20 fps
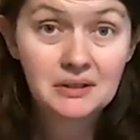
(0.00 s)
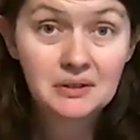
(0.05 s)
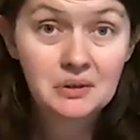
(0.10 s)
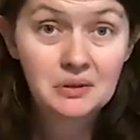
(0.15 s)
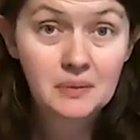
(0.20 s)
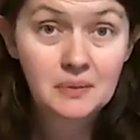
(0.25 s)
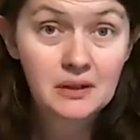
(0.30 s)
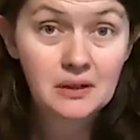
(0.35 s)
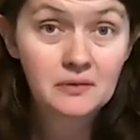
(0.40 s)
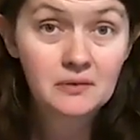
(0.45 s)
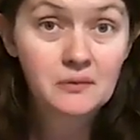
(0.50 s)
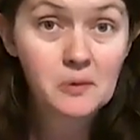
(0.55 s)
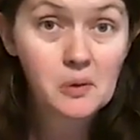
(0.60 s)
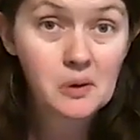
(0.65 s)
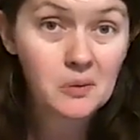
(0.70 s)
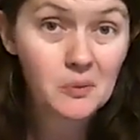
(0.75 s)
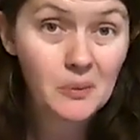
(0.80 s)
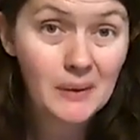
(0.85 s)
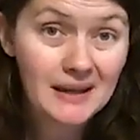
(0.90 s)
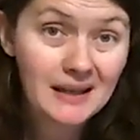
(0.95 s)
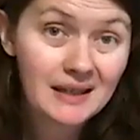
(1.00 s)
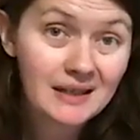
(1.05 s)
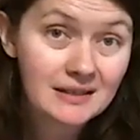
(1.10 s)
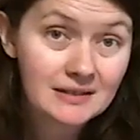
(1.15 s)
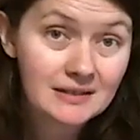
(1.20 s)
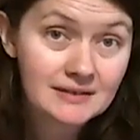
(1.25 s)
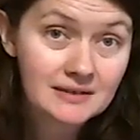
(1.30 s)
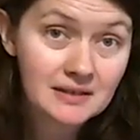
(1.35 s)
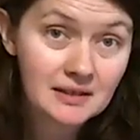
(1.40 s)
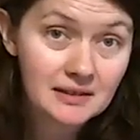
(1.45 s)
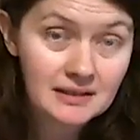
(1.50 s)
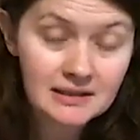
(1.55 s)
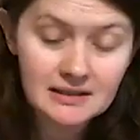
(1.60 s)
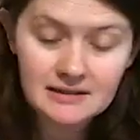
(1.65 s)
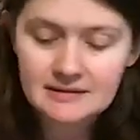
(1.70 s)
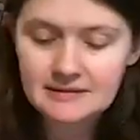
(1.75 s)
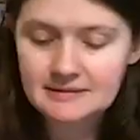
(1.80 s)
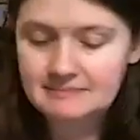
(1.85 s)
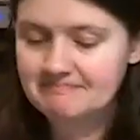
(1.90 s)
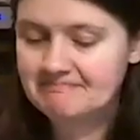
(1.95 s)
3 or 4 weeks on
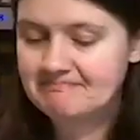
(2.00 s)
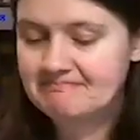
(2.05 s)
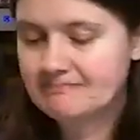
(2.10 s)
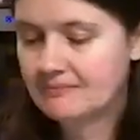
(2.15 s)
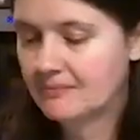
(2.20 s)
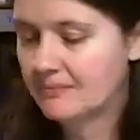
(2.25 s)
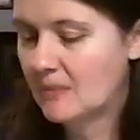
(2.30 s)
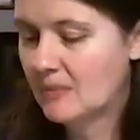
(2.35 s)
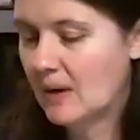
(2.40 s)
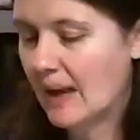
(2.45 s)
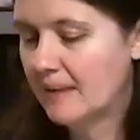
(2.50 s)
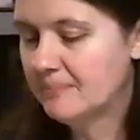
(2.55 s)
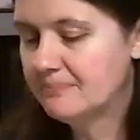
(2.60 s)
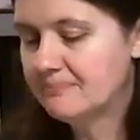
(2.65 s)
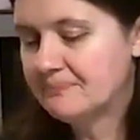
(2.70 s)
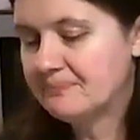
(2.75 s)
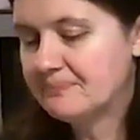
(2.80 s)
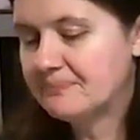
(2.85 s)
this, okay?